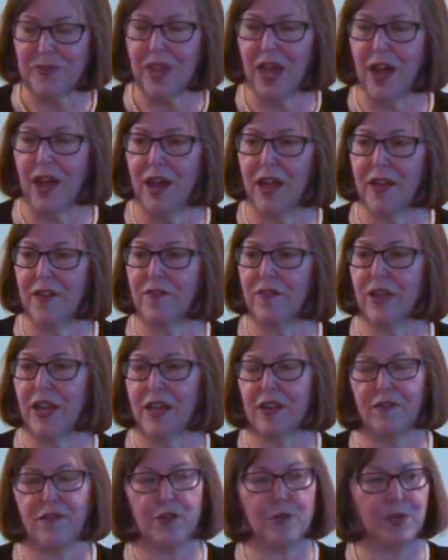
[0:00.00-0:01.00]
uh, if,
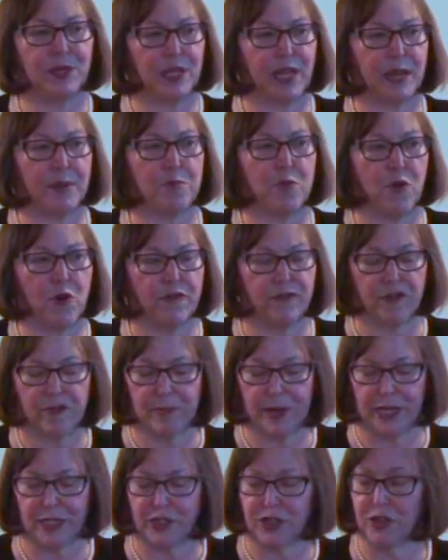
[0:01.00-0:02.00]
and if you would like more
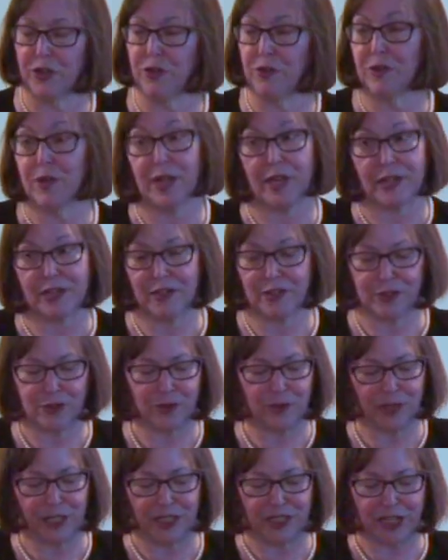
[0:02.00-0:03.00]
information, you can
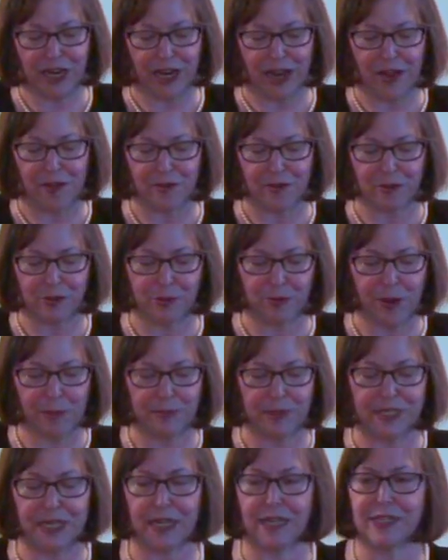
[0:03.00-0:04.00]
certainly check out those
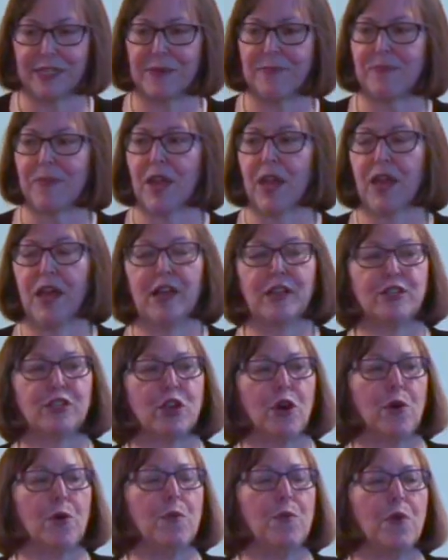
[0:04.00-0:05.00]
websites.
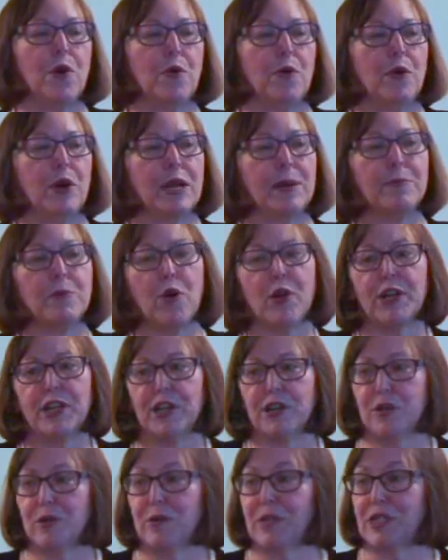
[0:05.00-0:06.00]
So what I'm going
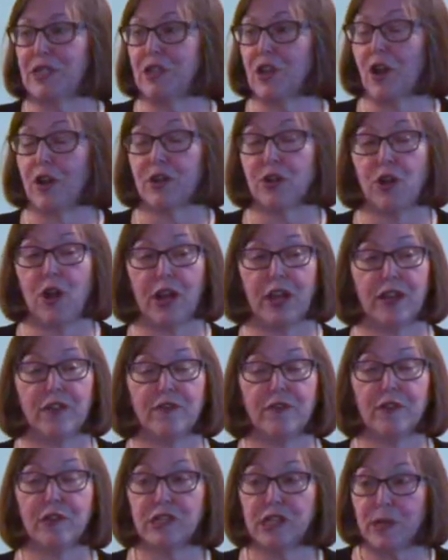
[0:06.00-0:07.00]
to do is start talking
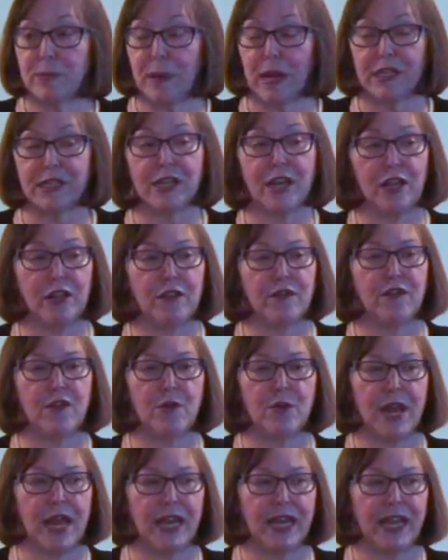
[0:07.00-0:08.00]
first about
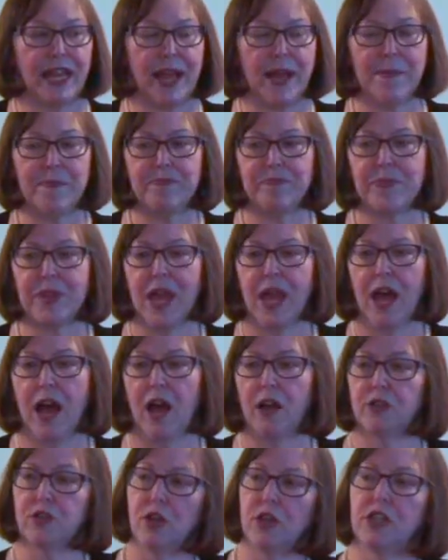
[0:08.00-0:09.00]
telephone etiquette.
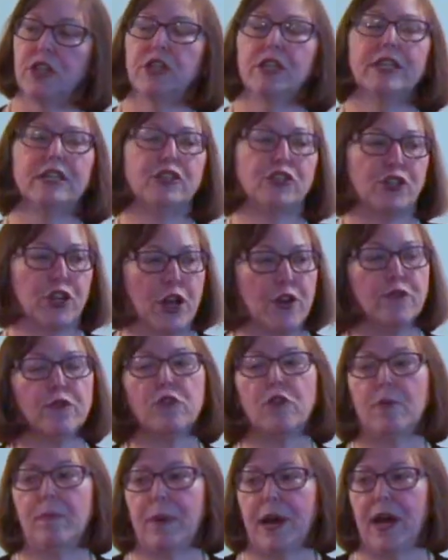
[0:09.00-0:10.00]
I'll talk in
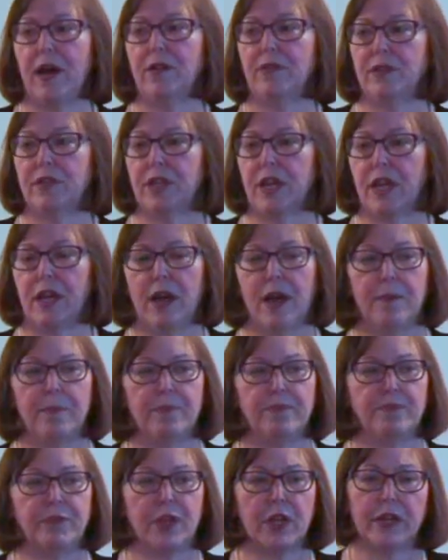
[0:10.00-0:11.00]
general about um,
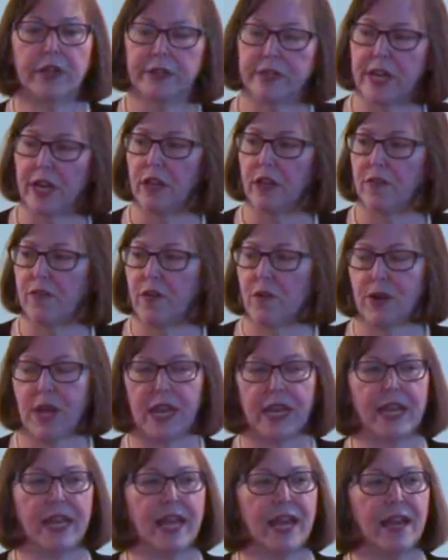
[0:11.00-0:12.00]
telephone
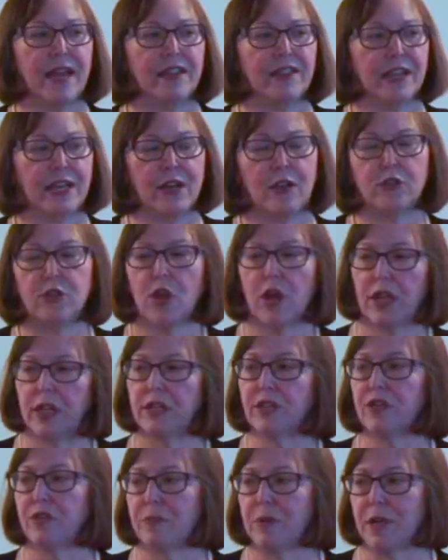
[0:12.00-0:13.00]
etiquette, and then I'll talk a
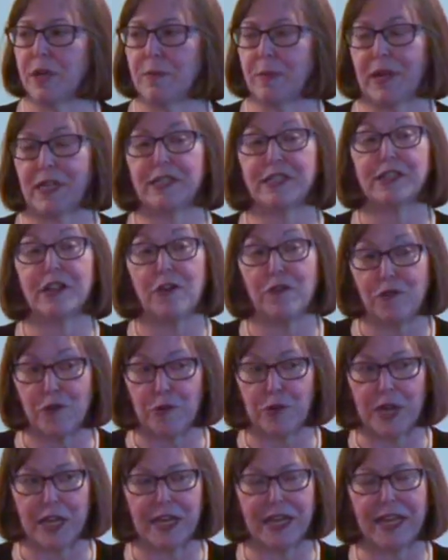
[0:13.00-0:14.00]
little bit about cell
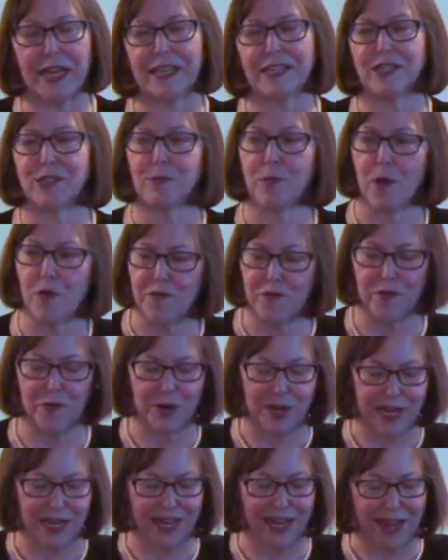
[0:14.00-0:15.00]
phone etiquette and
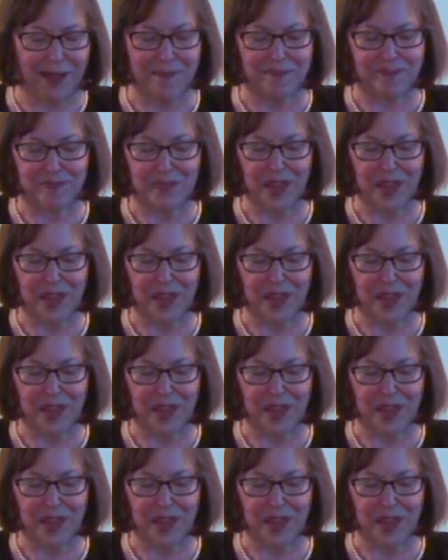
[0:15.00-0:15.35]
smartphone etiquette.